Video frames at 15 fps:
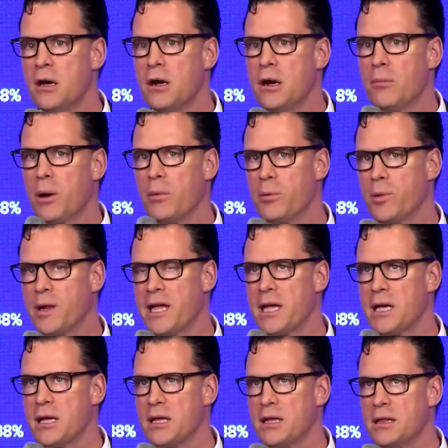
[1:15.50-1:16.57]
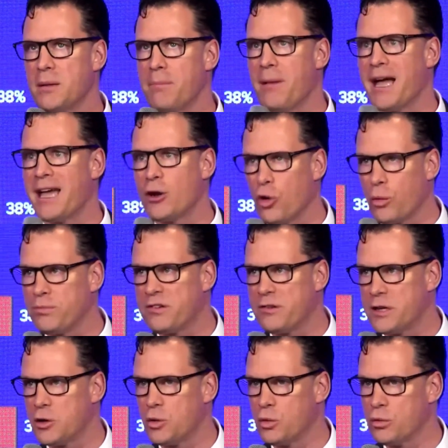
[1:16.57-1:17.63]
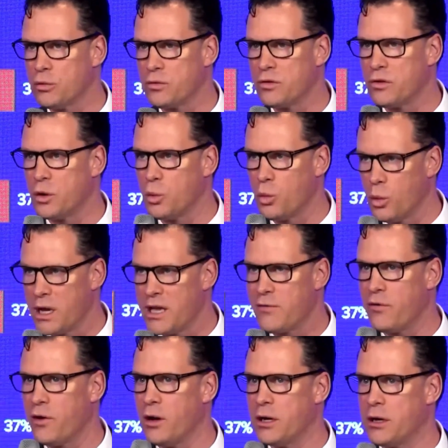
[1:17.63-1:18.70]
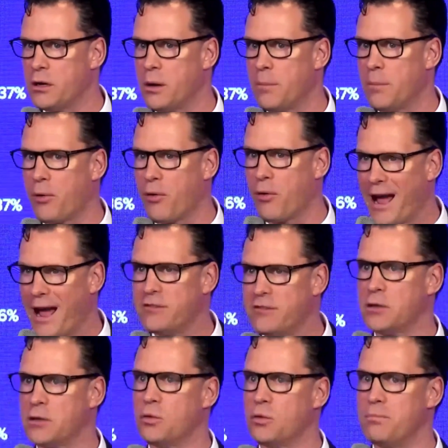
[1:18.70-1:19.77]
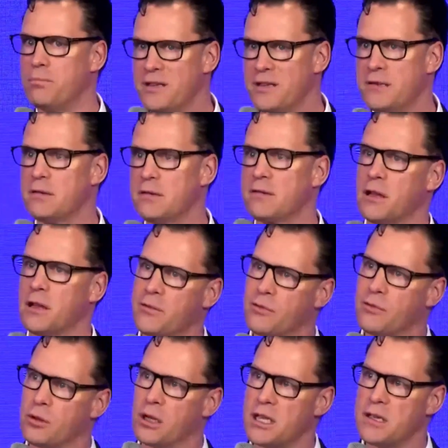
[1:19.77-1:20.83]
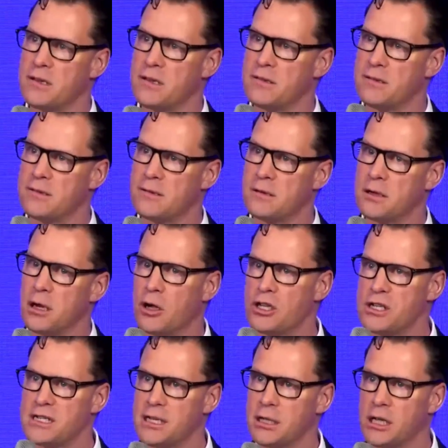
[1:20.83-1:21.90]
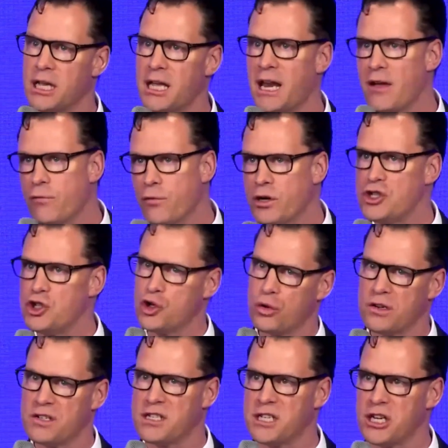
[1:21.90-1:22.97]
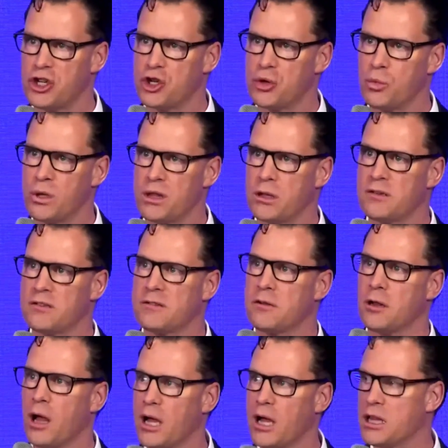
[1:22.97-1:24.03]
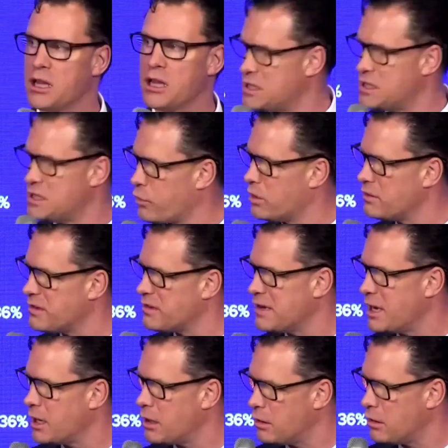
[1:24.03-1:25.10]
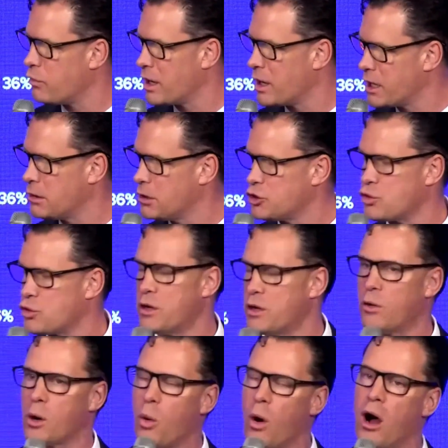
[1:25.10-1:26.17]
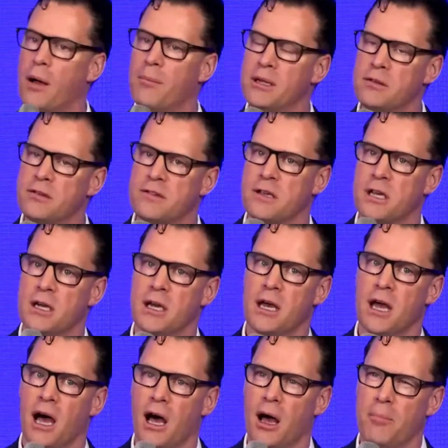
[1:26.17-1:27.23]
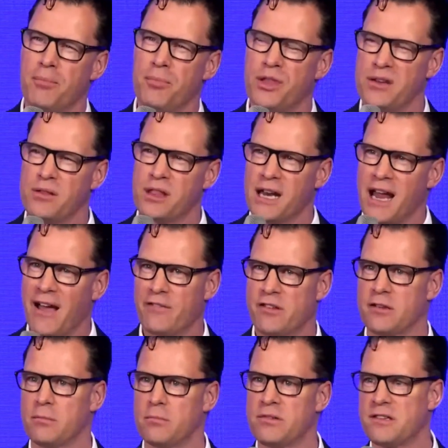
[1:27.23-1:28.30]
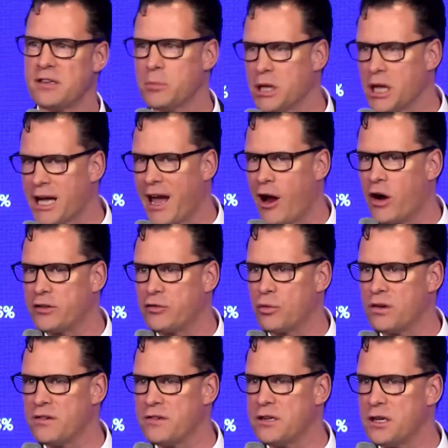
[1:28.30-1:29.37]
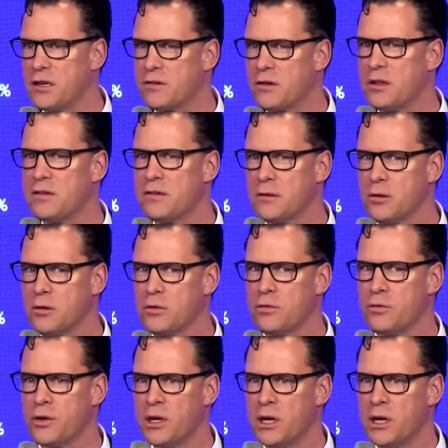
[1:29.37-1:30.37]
probably the main obstacles that we find at a practical business level is, you're dealing in every jurisdiction with a slightly different set of regulatory requirements that have some similar characteristics. So there's a lot of